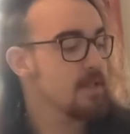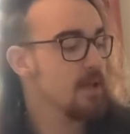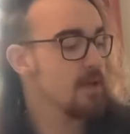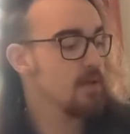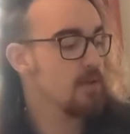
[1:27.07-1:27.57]

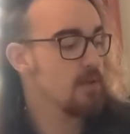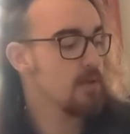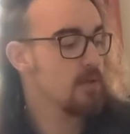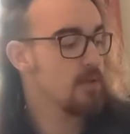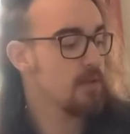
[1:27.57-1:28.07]
So
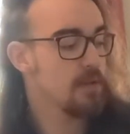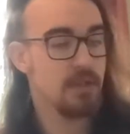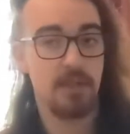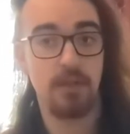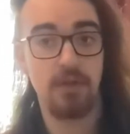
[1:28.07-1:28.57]

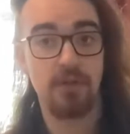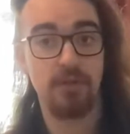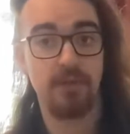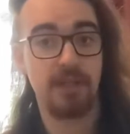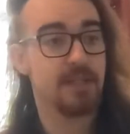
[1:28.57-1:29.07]
your
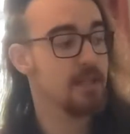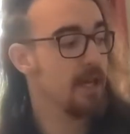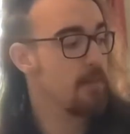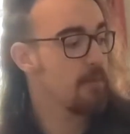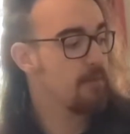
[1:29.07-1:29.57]
two fingers that you
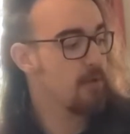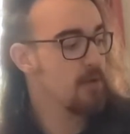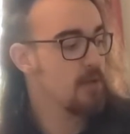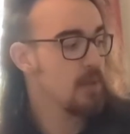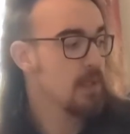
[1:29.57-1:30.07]
had
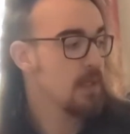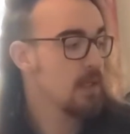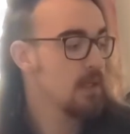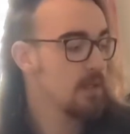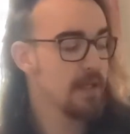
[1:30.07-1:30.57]
before,
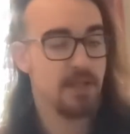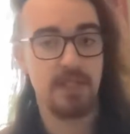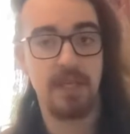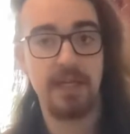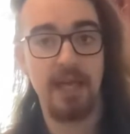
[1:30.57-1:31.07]
they just
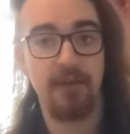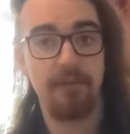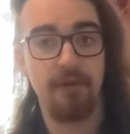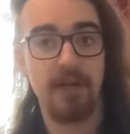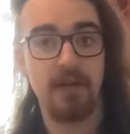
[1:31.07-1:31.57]
slide down a
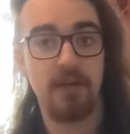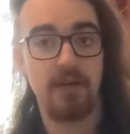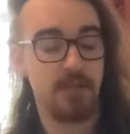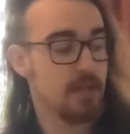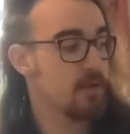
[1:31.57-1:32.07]
fret,
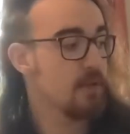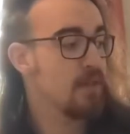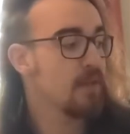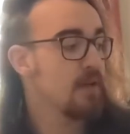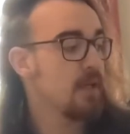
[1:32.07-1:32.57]
so they're on the
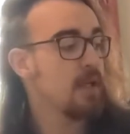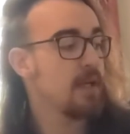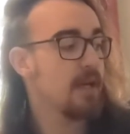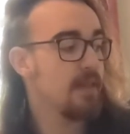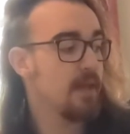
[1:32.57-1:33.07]
third,
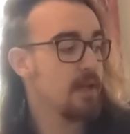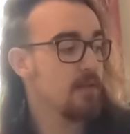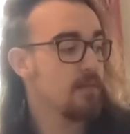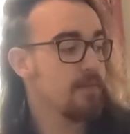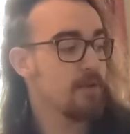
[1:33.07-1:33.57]
and then
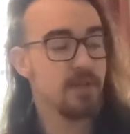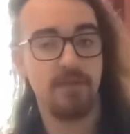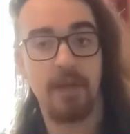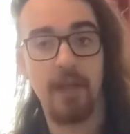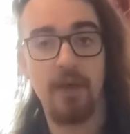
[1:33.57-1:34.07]
your first
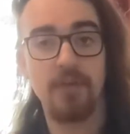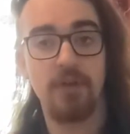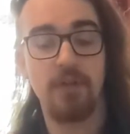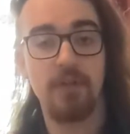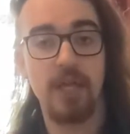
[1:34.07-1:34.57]
finger goes
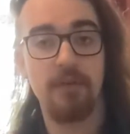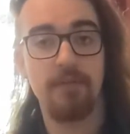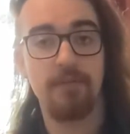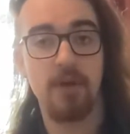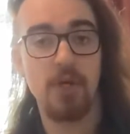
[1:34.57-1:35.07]
on the
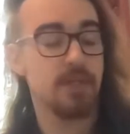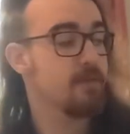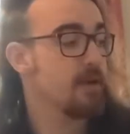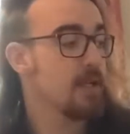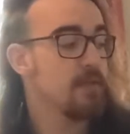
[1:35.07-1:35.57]
first
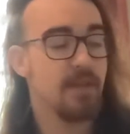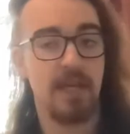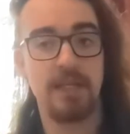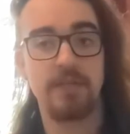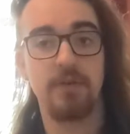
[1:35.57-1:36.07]
fret of the
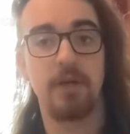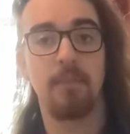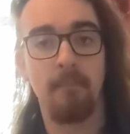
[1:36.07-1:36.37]
E string.